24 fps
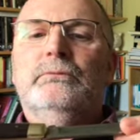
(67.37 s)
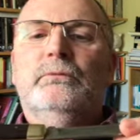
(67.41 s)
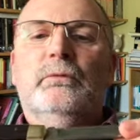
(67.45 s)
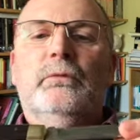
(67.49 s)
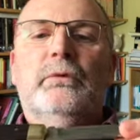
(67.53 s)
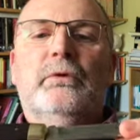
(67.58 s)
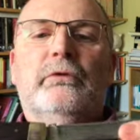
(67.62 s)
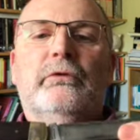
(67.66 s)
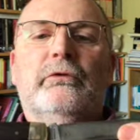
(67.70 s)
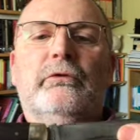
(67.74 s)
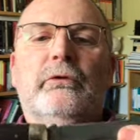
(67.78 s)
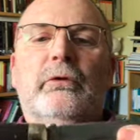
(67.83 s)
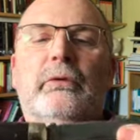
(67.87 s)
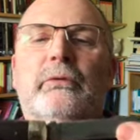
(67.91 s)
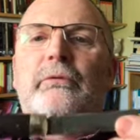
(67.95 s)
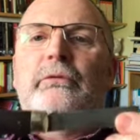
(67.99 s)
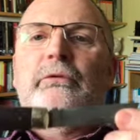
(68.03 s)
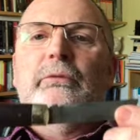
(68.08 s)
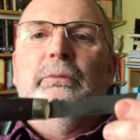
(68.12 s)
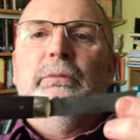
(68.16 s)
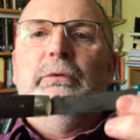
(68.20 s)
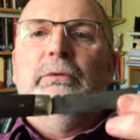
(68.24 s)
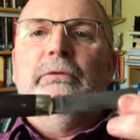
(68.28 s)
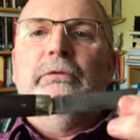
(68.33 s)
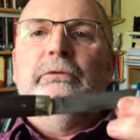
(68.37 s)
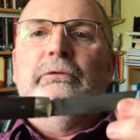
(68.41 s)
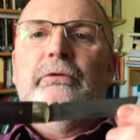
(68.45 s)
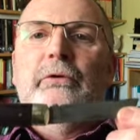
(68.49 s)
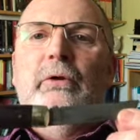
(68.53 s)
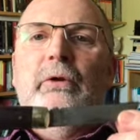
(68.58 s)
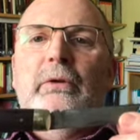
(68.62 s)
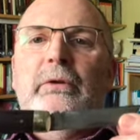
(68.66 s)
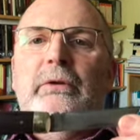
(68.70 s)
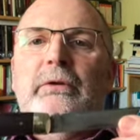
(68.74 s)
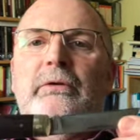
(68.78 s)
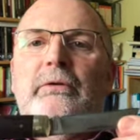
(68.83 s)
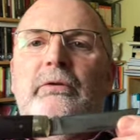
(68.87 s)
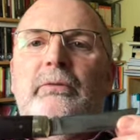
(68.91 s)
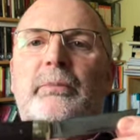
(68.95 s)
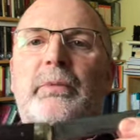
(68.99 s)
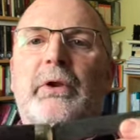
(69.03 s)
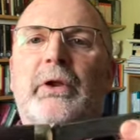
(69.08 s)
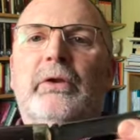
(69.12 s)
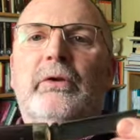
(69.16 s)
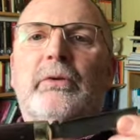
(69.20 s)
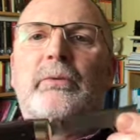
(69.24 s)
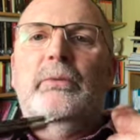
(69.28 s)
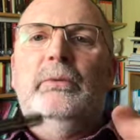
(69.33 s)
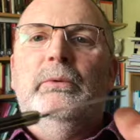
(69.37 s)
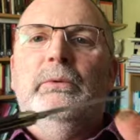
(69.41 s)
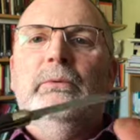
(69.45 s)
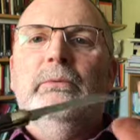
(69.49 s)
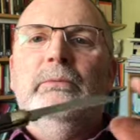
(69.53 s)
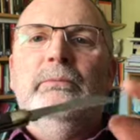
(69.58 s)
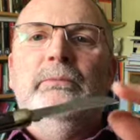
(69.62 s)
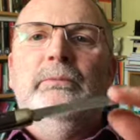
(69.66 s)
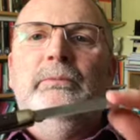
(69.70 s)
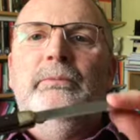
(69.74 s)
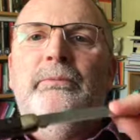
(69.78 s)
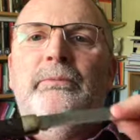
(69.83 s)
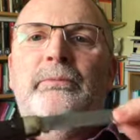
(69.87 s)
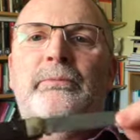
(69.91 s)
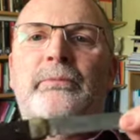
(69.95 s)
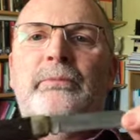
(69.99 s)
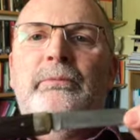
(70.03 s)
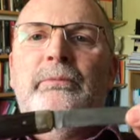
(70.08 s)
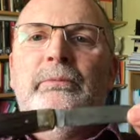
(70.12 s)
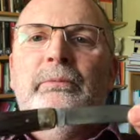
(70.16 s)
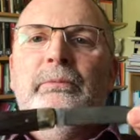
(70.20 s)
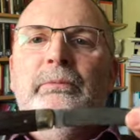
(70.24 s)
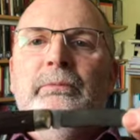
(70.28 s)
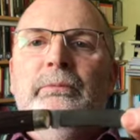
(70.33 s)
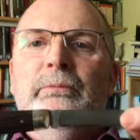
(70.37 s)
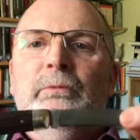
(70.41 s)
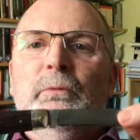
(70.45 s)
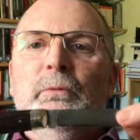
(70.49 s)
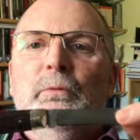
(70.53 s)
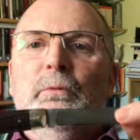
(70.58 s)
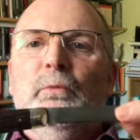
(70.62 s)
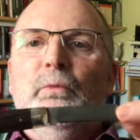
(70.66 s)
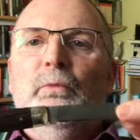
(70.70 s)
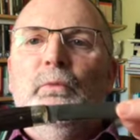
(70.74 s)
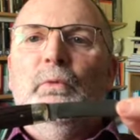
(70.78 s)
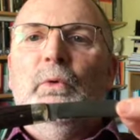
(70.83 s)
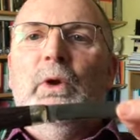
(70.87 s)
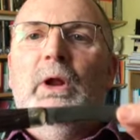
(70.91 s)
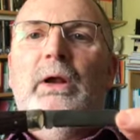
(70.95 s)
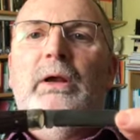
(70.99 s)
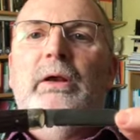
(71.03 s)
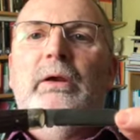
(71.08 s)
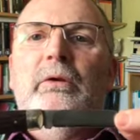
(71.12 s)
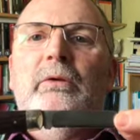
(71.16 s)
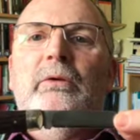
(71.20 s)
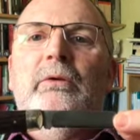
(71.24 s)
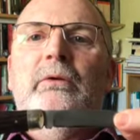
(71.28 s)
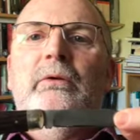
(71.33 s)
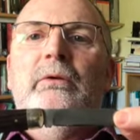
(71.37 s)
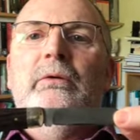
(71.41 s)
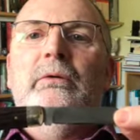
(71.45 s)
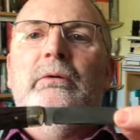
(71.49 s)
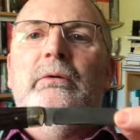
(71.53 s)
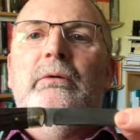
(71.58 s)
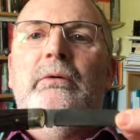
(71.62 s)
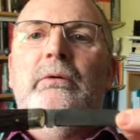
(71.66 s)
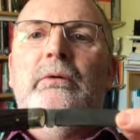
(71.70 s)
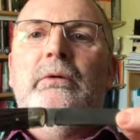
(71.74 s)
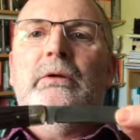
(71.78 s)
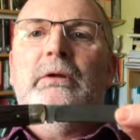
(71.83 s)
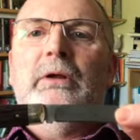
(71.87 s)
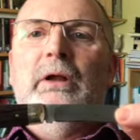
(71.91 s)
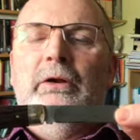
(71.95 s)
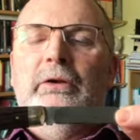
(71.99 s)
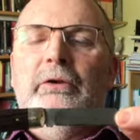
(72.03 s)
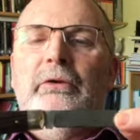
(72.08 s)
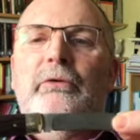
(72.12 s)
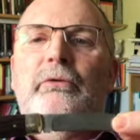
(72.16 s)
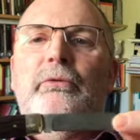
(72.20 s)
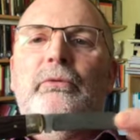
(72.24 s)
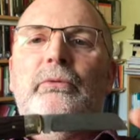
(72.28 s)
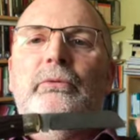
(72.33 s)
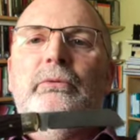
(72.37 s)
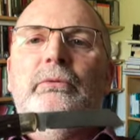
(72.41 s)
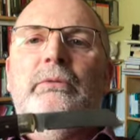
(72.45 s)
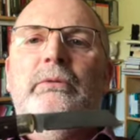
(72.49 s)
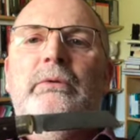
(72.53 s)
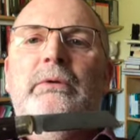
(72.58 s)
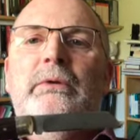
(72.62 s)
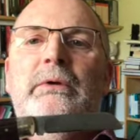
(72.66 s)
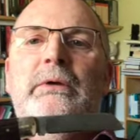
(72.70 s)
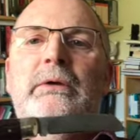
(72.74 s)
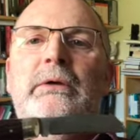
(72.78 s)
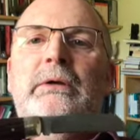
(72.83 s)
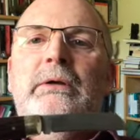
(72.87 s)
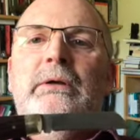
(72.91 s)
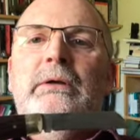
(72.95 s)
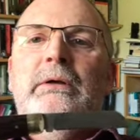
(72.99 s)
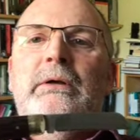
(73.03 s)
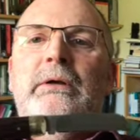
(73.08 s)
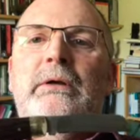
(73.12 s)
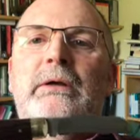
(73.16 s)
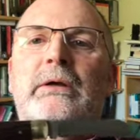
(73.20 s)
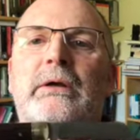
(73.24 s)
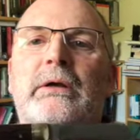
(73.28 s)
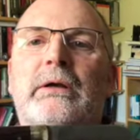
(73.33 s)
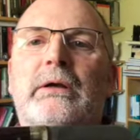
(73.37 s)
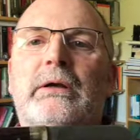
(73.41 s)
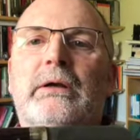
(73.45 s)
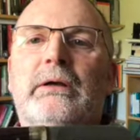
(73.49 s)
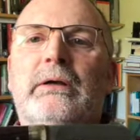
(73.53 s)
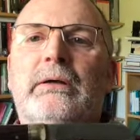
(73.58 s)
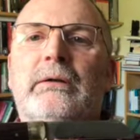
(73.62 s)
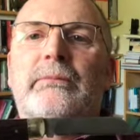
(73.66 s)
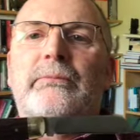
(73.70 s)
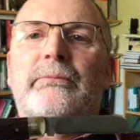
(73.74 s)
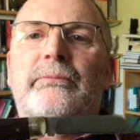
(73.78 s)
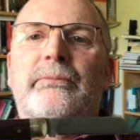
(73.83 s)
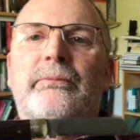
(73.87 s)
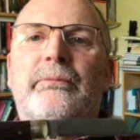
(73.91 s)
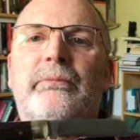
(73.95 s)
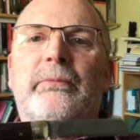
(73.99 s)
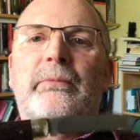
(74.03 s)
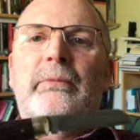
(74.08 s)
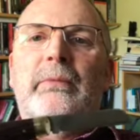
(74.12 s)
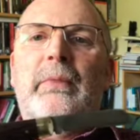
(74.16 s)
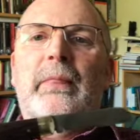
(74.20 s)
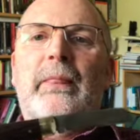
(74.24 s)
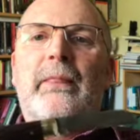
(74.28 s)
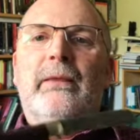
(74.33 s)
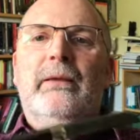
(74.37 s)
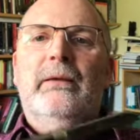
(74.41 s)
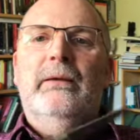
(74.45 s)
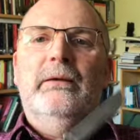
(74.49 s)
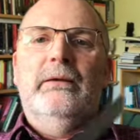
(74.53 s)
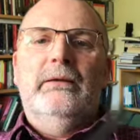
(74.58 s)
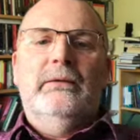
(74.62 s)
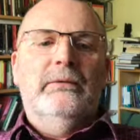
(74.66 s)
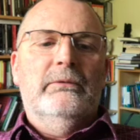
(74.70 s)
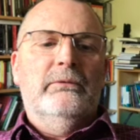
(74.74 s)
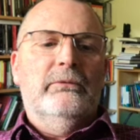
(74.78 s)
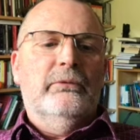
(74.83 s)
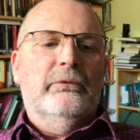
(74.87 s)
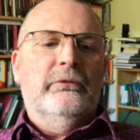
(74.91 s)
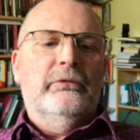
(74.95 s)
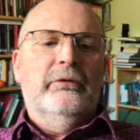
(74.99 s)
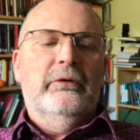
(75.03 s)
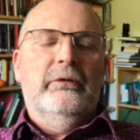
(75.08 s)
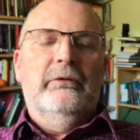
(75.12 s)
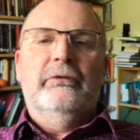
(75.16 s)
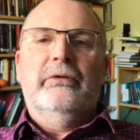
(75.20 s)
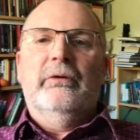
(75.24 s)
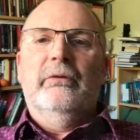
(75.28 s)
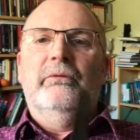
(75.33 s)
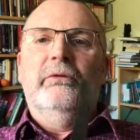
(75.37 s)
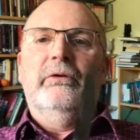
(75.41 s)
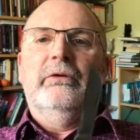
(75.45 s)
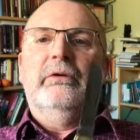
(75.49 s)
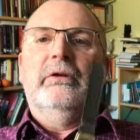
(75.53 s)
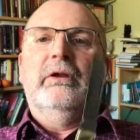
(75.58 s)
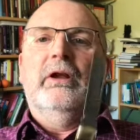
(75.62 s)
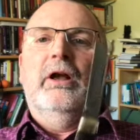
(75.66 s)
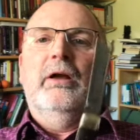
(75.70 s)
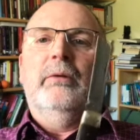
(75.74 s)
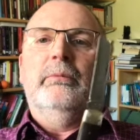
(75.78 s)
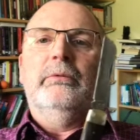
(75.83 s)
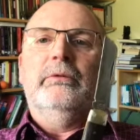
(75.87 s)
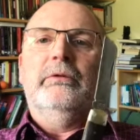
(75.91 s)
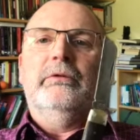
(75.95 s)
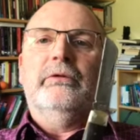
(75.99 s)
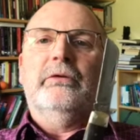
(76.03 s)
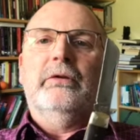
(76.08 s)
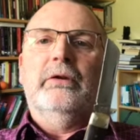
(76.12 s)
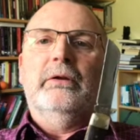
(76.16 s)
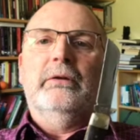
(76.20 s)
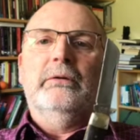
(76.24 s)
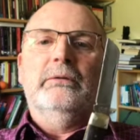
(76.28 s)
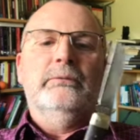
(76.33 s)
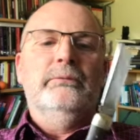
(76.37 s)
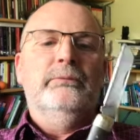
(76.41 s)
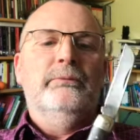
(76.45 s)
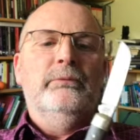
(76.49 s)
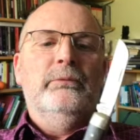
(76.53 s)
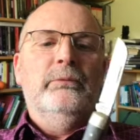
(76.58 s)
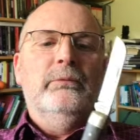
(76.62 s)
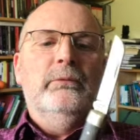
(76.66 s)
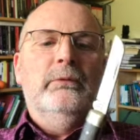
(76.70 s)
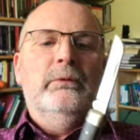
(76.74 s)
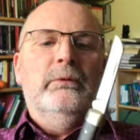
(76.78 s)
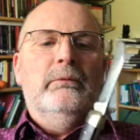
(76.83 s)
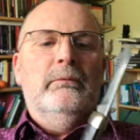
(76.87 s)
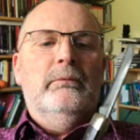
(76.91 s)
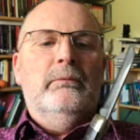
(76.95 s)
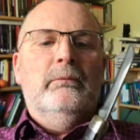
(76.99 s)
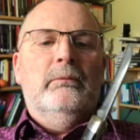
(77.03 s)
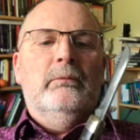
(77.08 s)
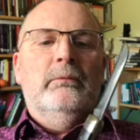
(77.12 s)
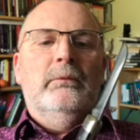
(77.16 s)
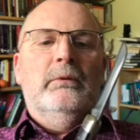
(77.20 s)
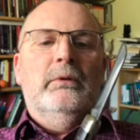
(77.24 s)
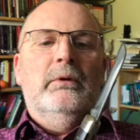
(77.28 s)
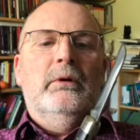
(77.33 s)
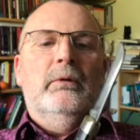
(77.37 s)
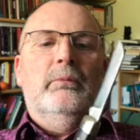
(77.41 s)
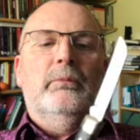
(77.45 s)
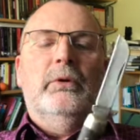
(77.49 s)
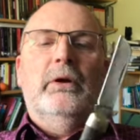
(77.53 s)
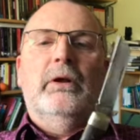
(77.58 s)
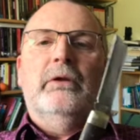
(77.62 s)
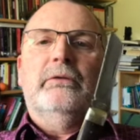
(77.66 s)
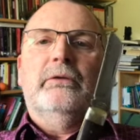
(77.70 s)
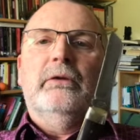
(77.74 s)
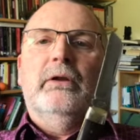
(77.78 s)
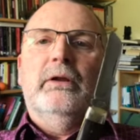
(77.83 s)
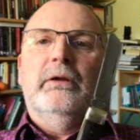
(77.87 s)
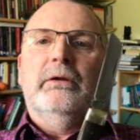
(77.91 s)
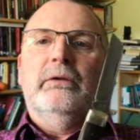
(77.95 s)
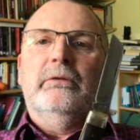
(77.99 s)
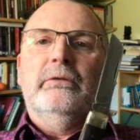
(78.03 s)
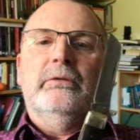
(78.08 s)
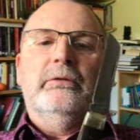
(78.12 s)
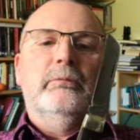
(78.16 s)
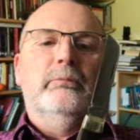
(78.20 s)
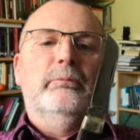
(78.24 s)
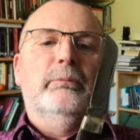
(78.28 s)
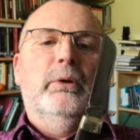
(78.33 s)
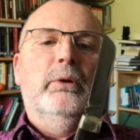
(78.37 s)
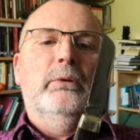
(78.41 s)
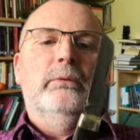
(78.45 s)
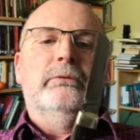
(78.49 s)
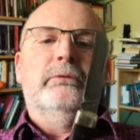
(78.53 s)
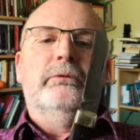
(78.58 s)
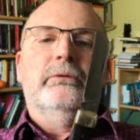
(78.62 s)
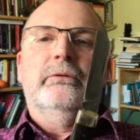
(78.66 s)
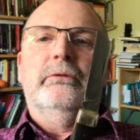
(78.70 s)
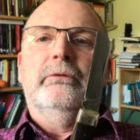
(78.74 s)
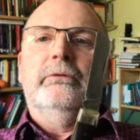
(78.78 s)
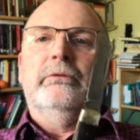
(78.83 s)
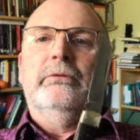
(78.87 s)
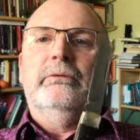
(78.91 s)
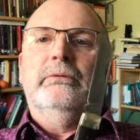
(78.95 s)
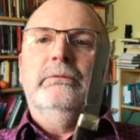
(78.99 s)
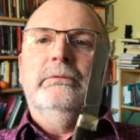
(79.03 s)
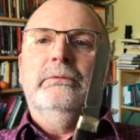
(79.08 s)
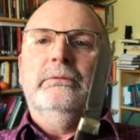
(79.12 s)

a serviceable, solid, dependable, rugged cutting tool. Um, C70 carbon steel, uh, brass liners and bolsters,